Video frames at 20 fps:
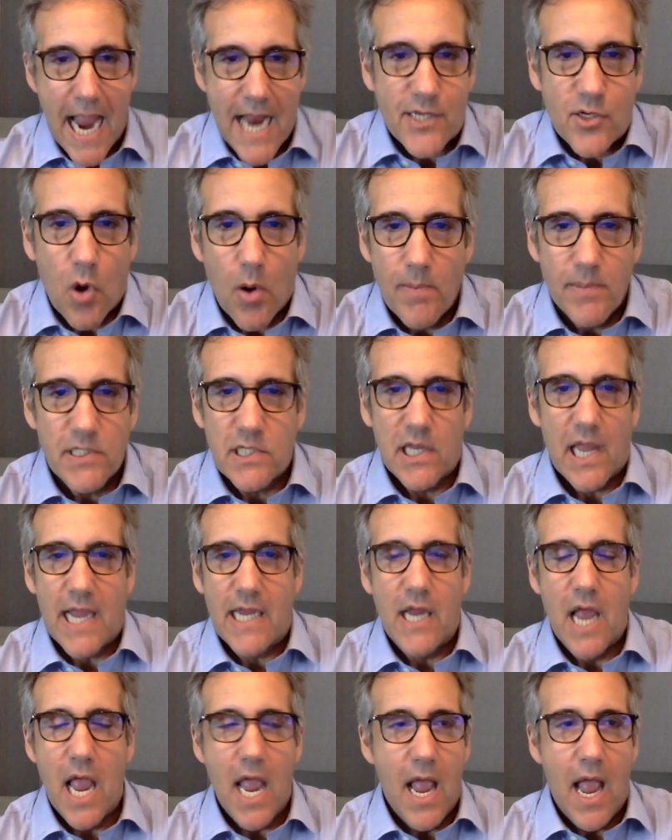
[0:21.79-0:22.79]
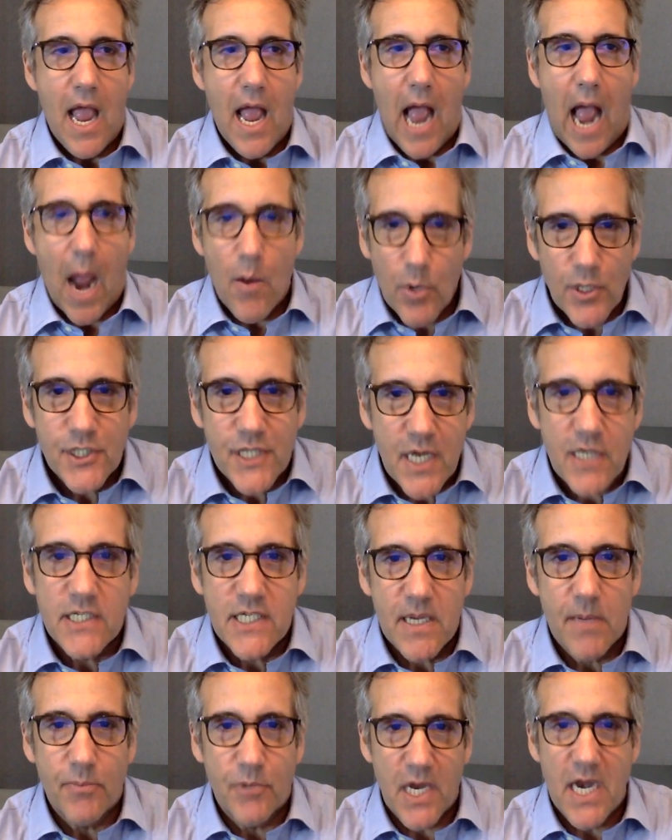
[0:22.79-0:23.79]
It's almost like I wish
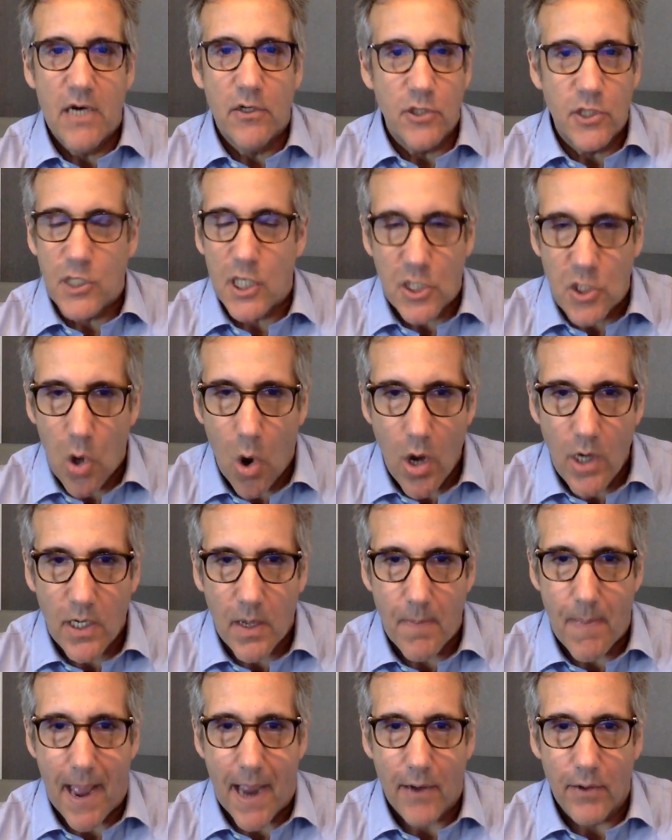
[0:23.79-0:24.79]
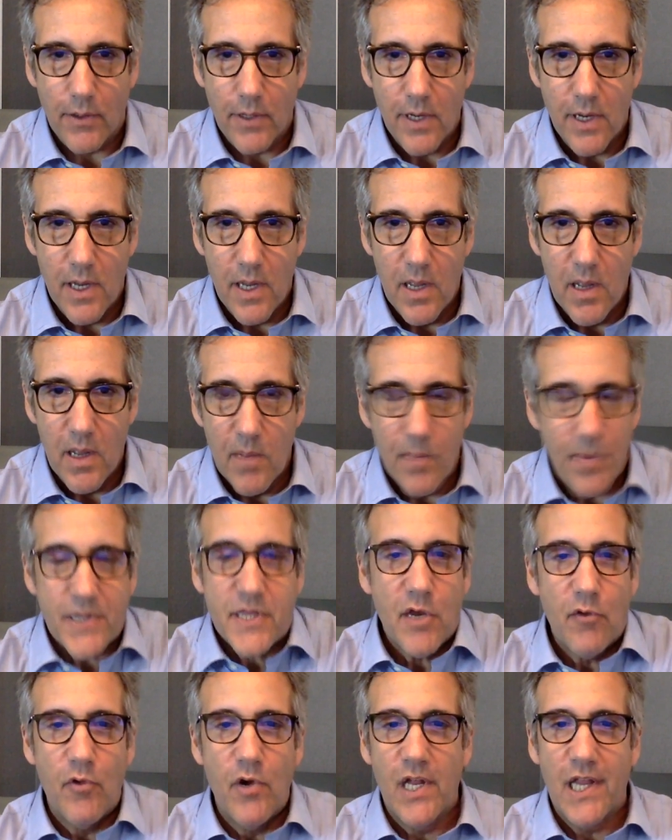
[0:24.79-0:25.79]
there's something else to talk about,
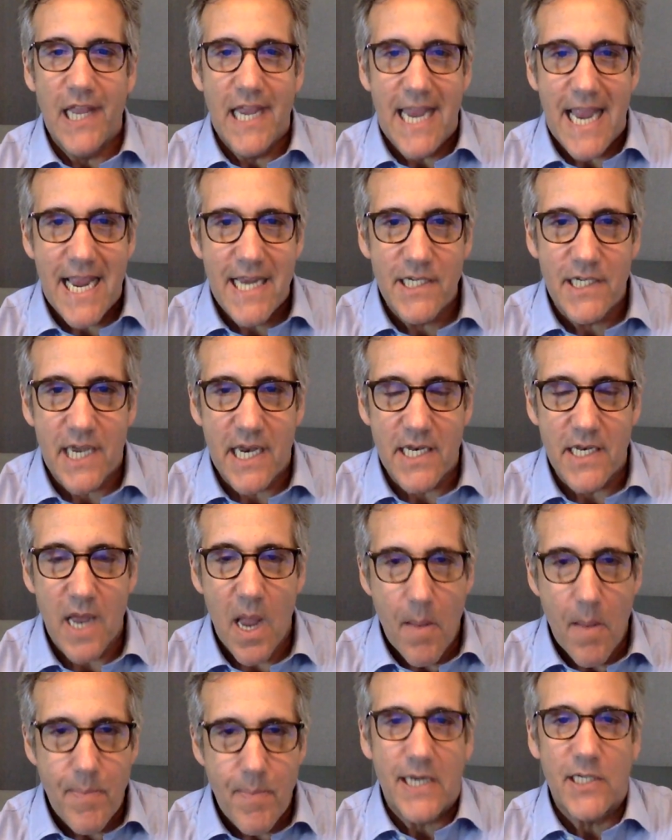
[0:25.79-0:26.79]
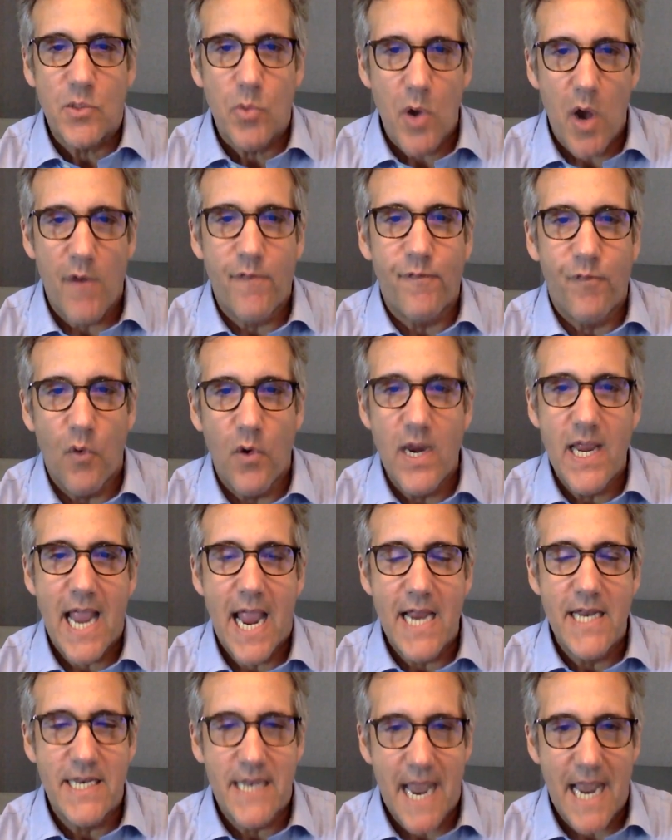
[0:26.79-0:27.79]
but there really isn't, because we are
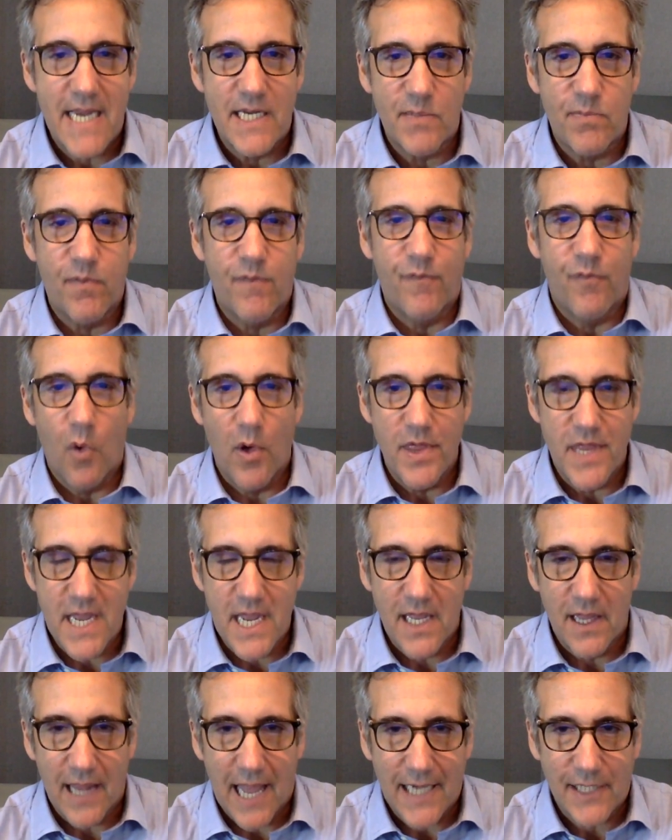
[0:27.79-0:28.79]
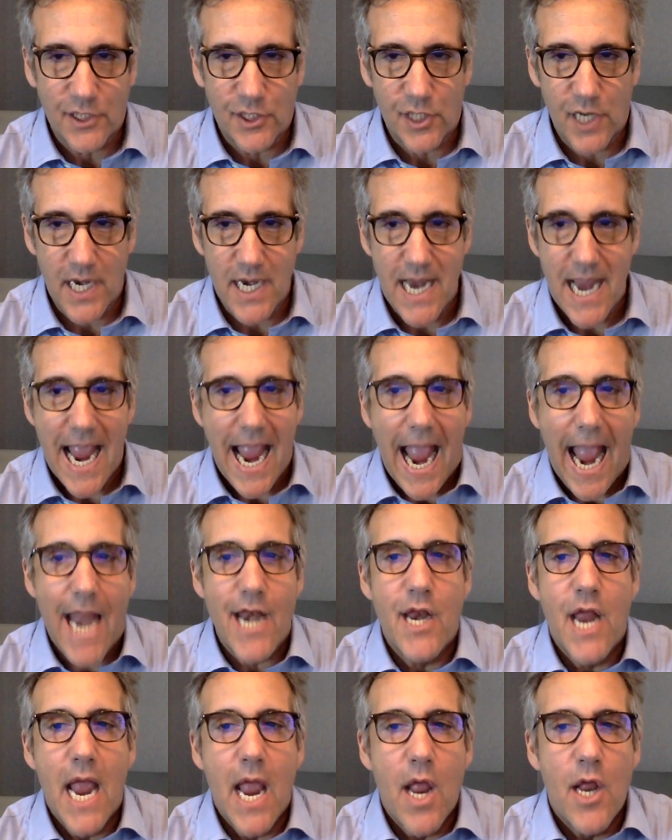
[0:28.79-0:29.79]
48 days before the election
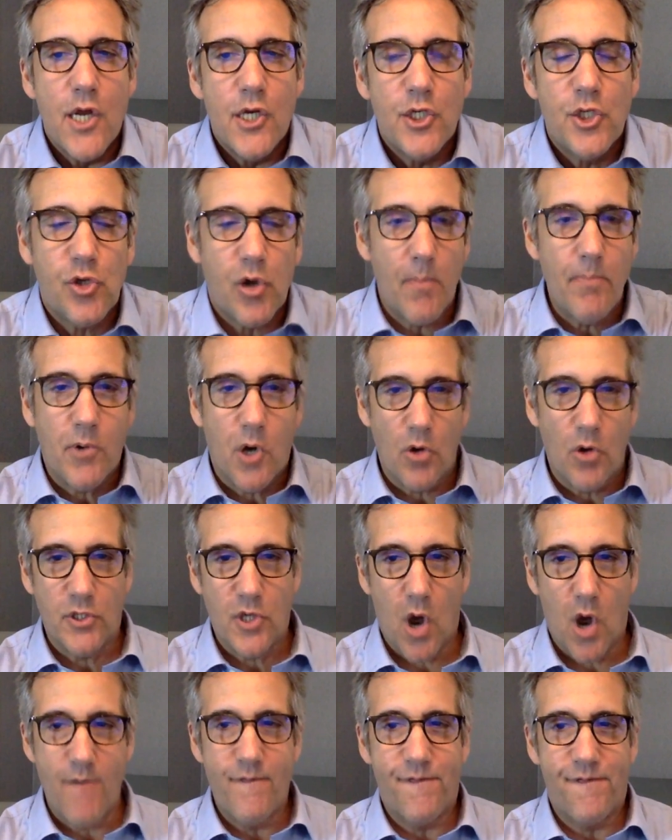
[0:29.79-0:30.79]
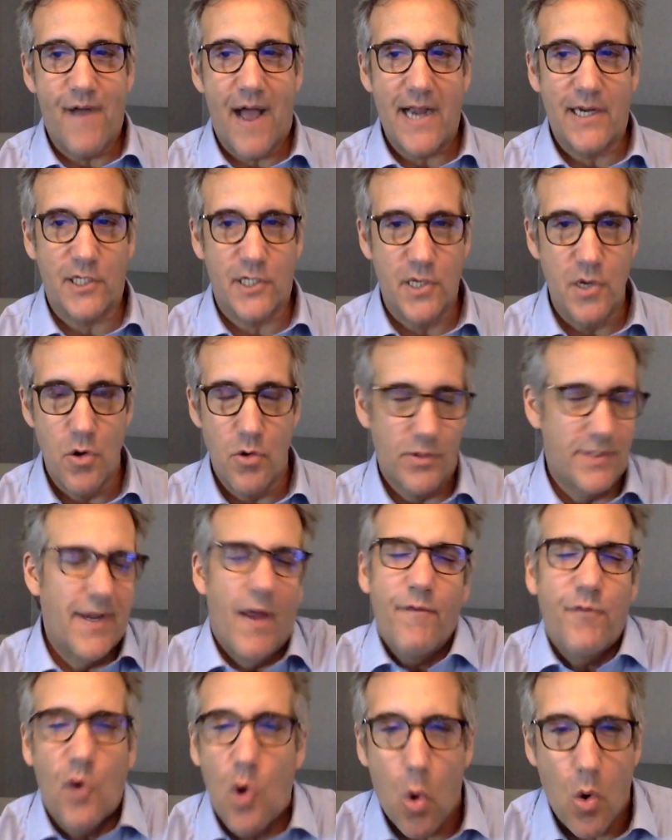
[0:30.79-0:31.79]
and Trump goes on Fox
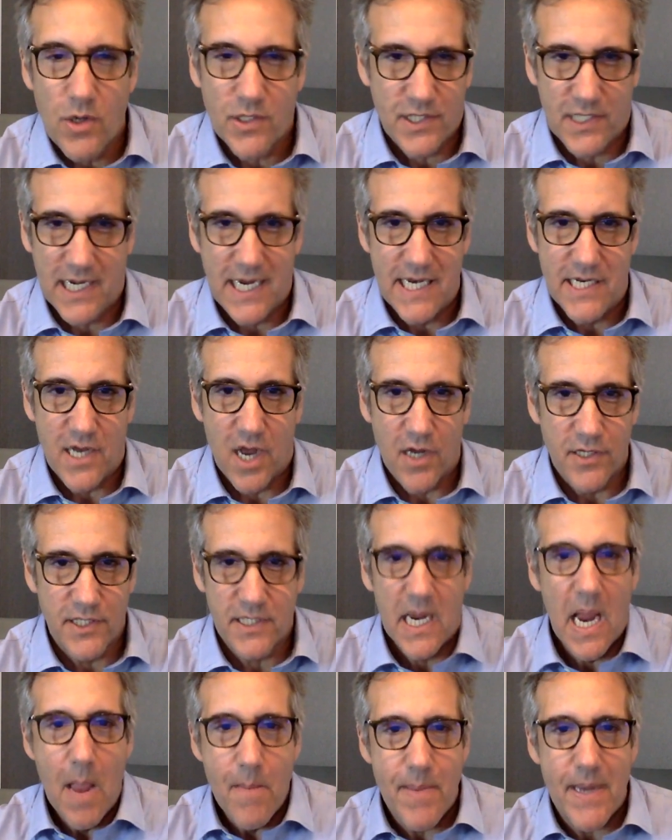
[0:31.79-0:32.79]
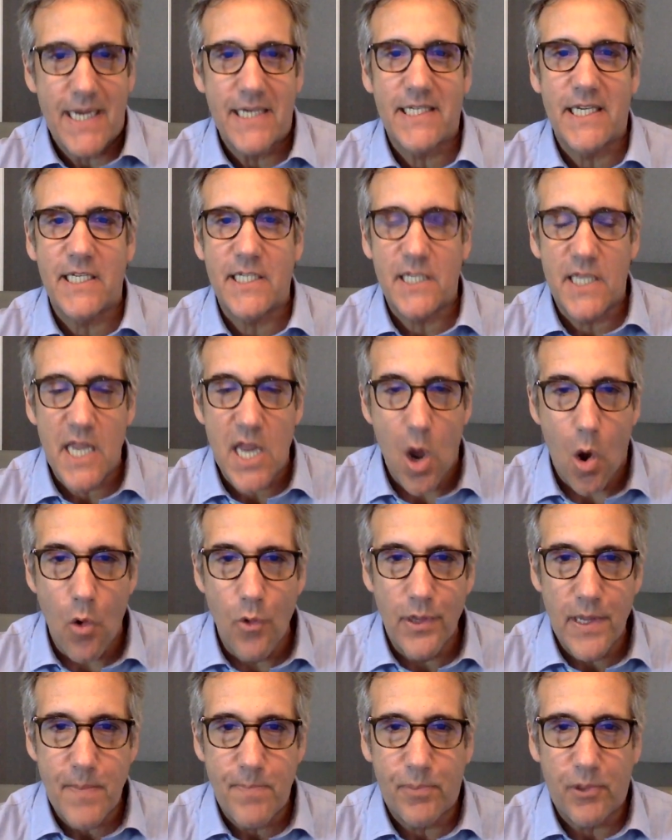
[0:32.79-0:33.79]
News. Of course he does, because it's the
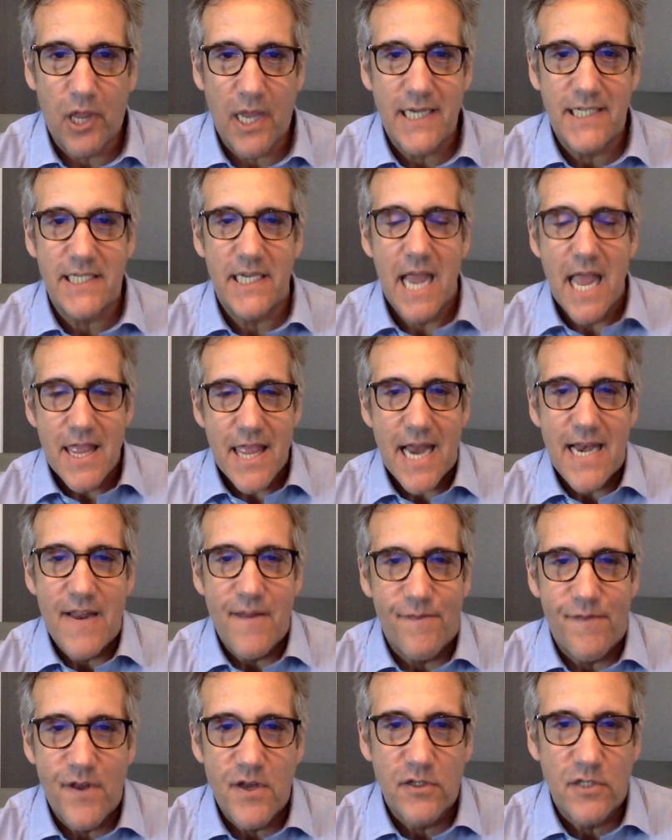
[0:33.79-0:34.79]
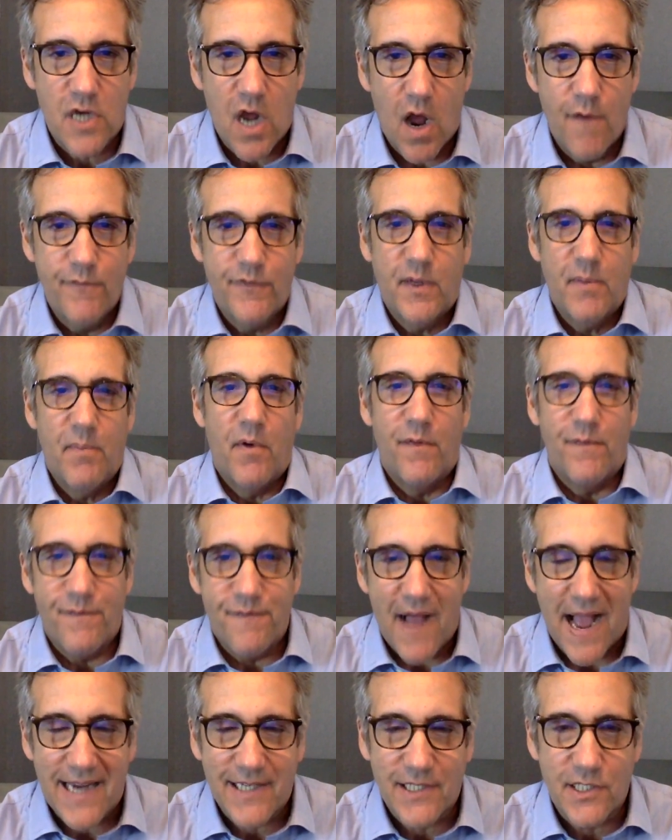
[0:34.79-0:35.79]
only place that he feels comfortable.
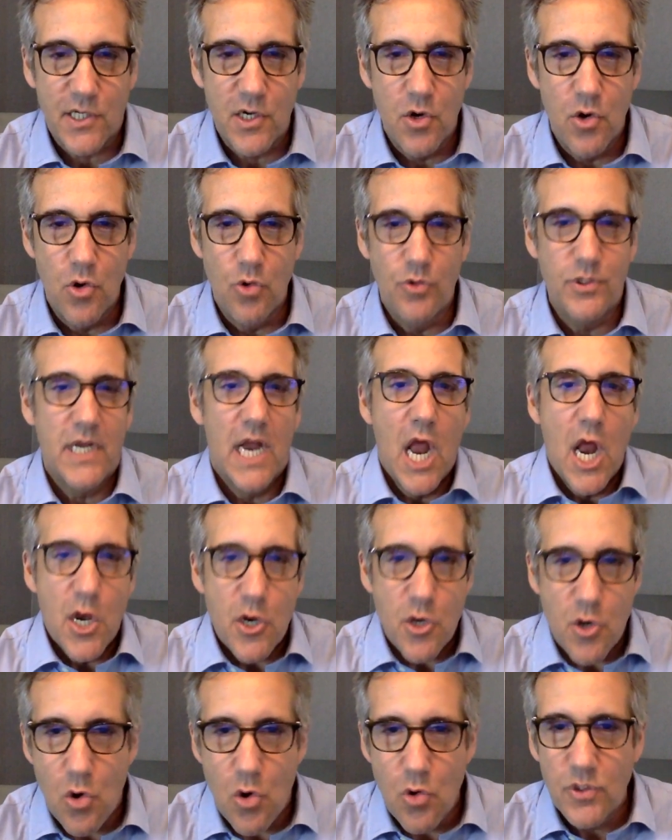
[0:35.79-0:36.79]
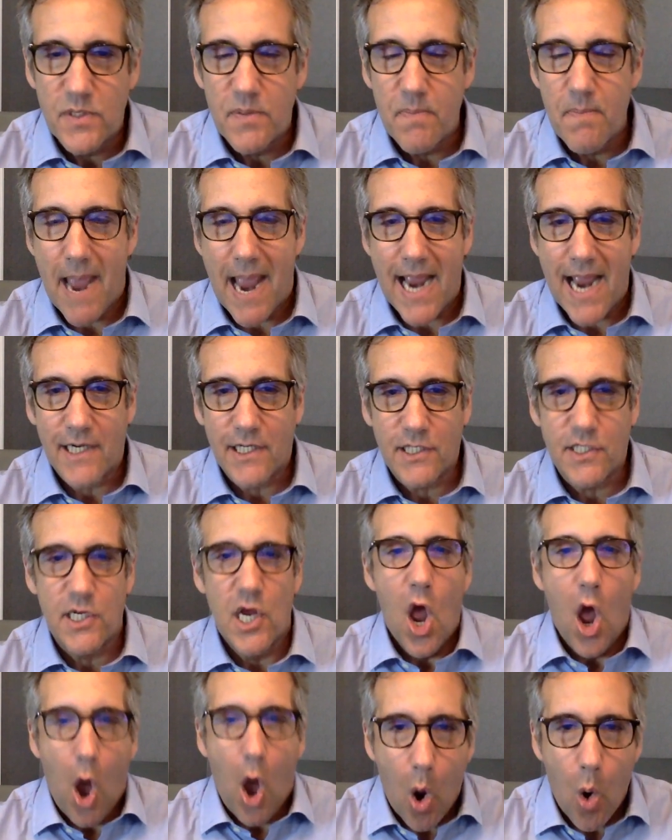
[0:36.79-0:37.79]
Fox News,
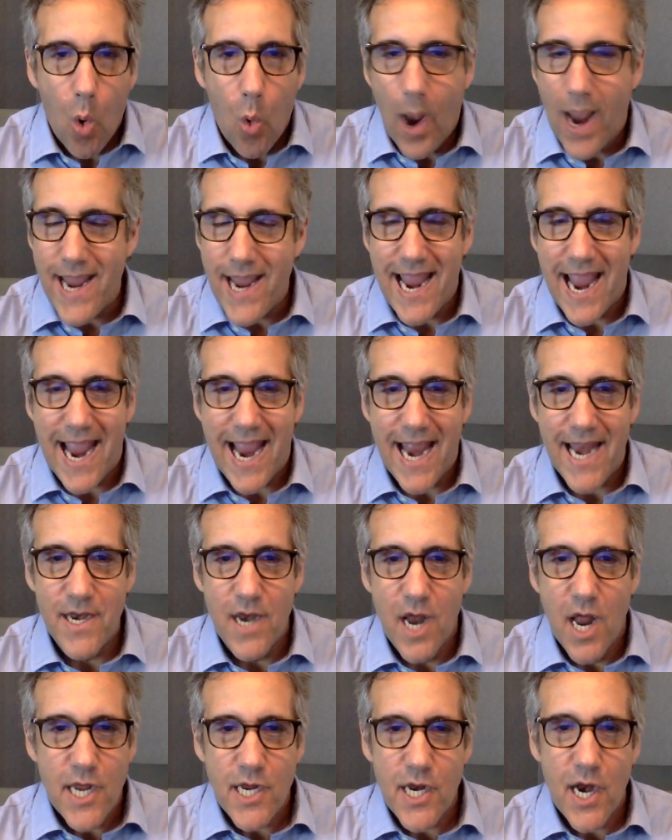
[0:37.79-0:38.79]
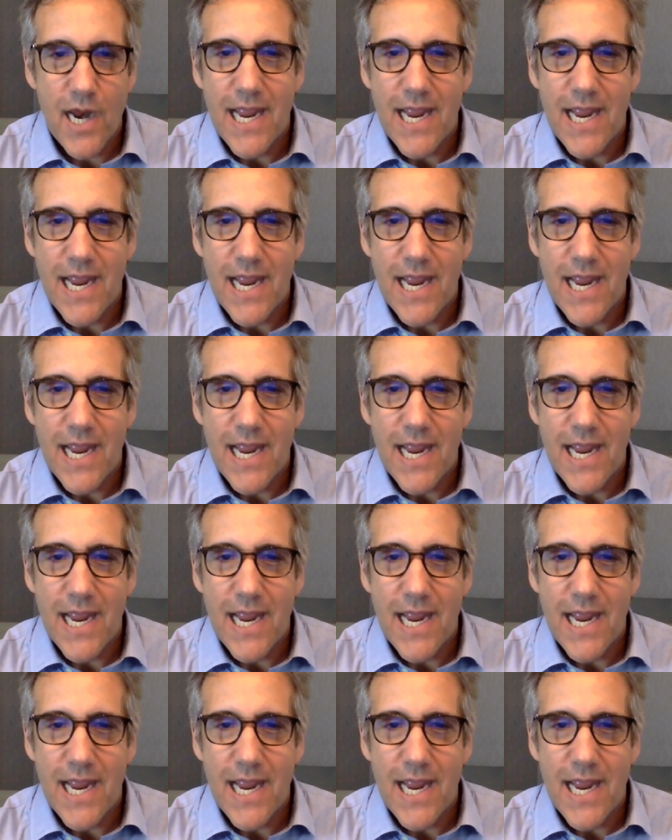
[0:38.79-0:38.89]
Newsmax, OAN.